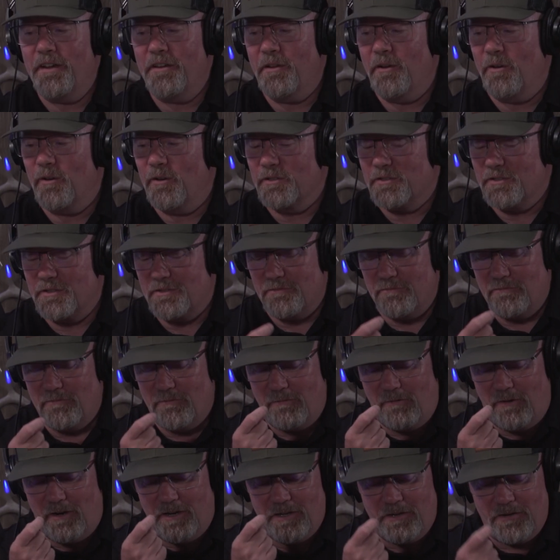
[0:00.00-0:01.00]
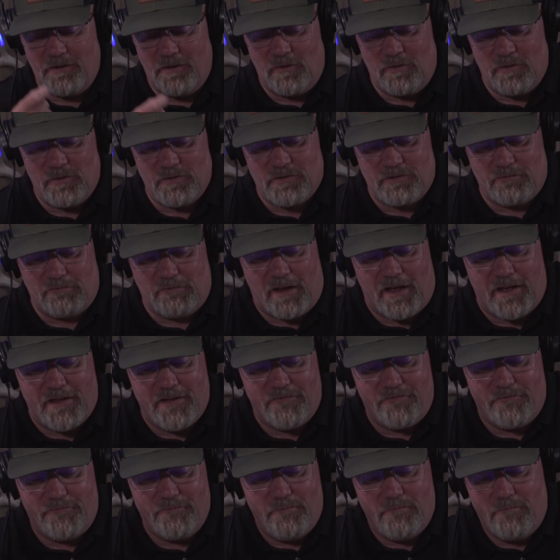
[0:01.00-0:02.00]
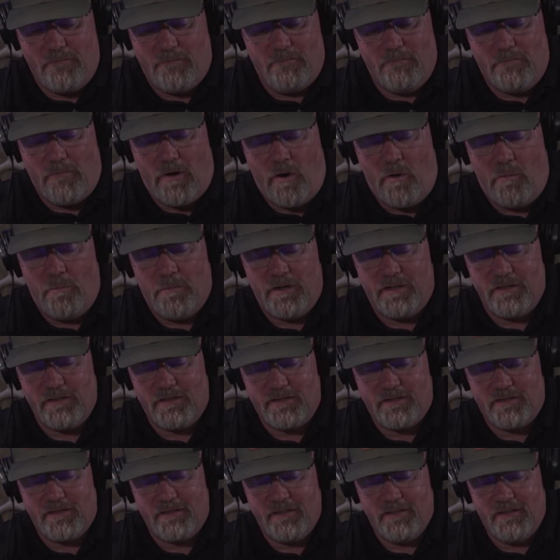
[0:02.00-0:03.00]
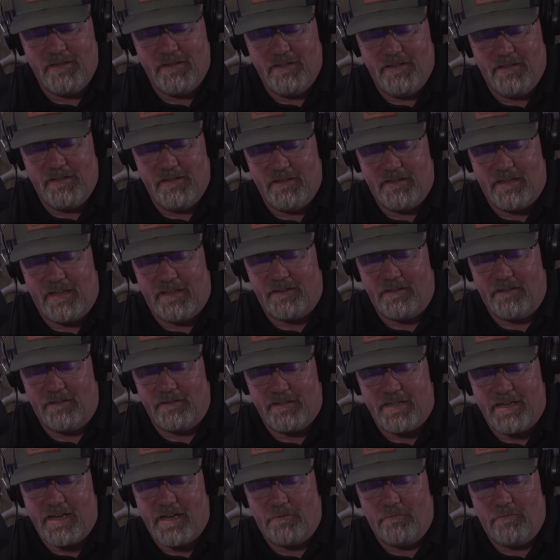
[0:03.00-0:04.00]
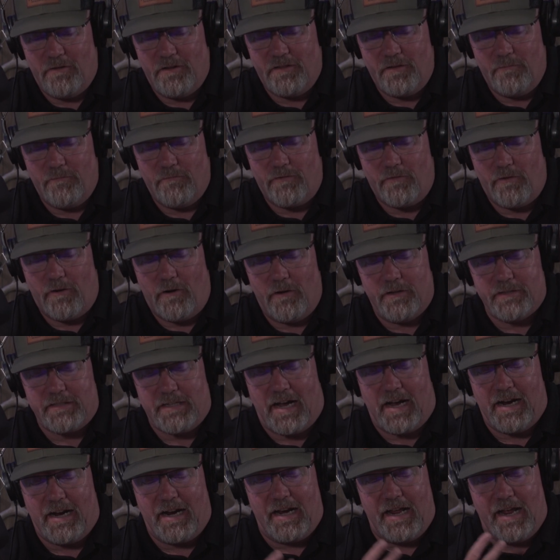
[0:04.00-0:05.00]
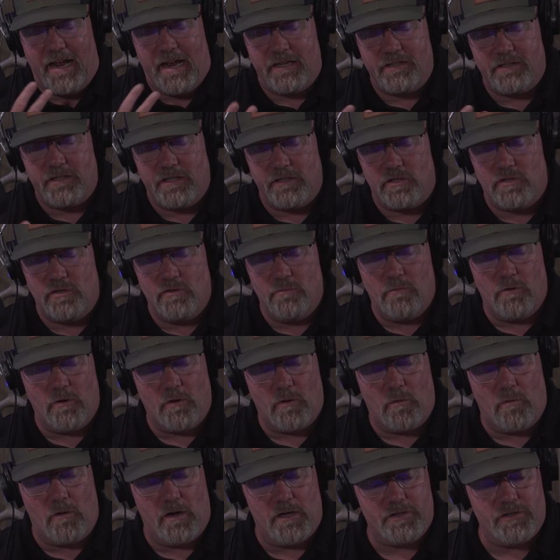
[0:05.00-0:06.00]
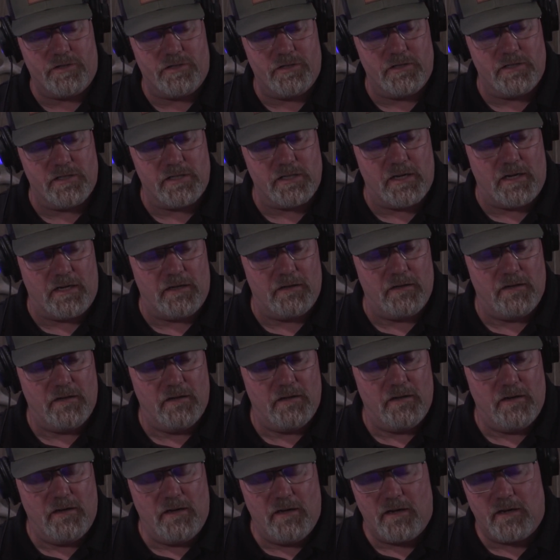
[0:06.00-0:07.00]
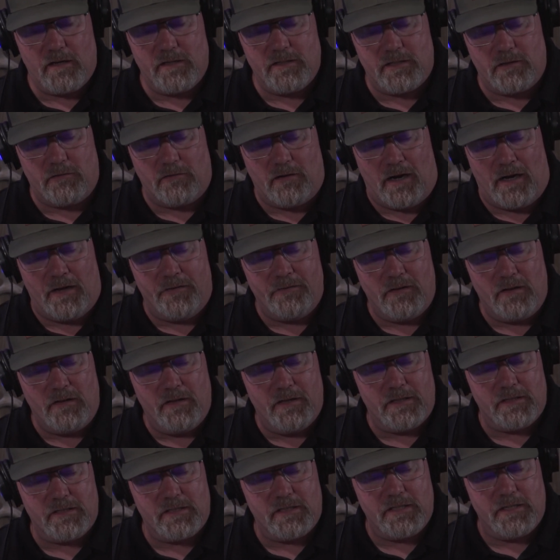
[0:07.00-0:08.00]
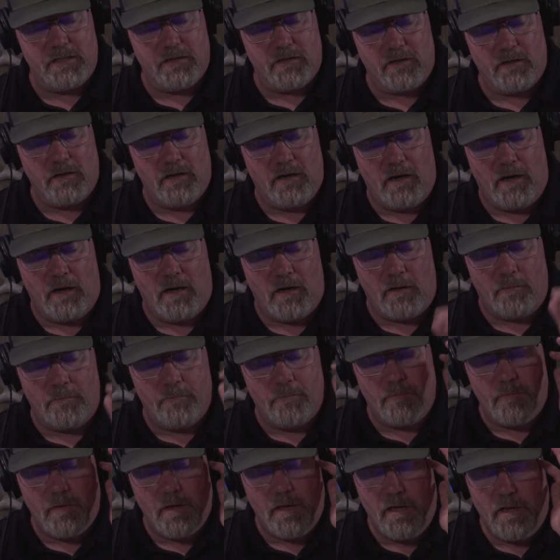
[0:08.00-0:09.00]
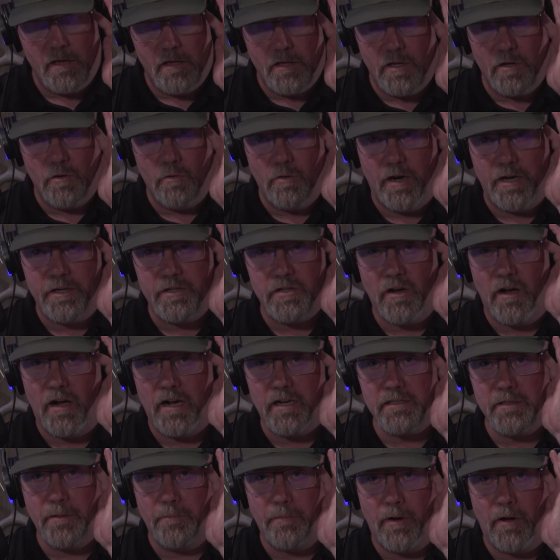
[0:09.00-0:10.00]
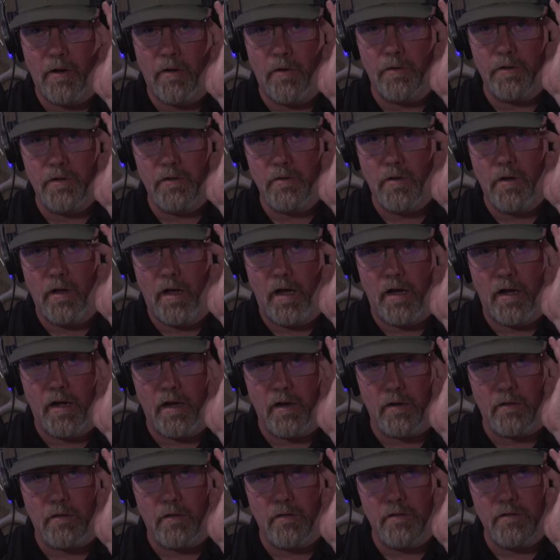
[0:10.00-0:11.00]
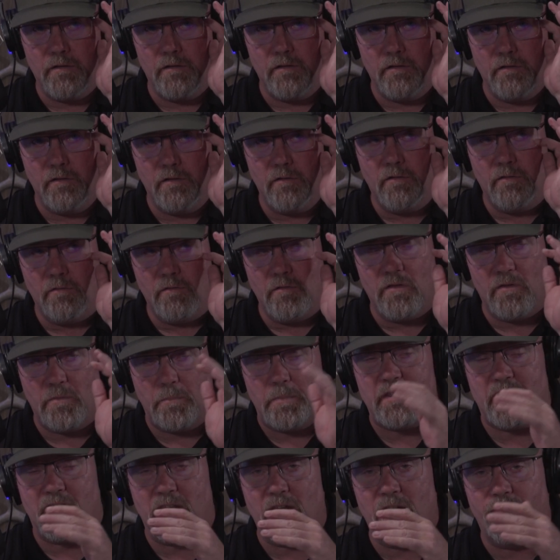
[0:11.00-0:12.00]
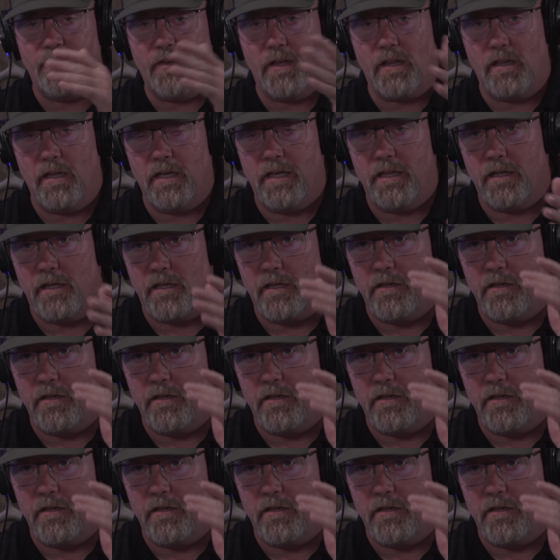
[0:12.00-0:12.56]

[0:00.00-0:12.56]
of those life moments that they'll take with them for always. I got to ask you two more questions yet because they're on the list here. You had talked about specifically the